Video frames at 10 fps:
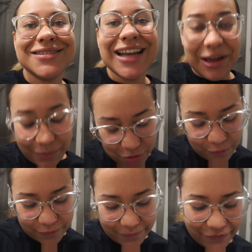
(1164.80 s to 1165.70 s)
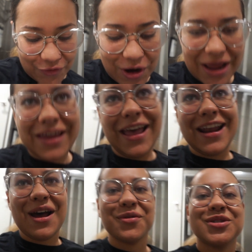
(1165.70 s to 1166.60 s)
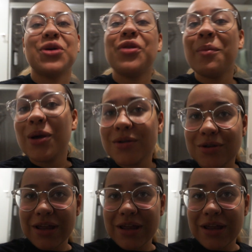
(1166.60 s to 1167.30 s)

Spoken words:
take a poop before I head out. So let me go do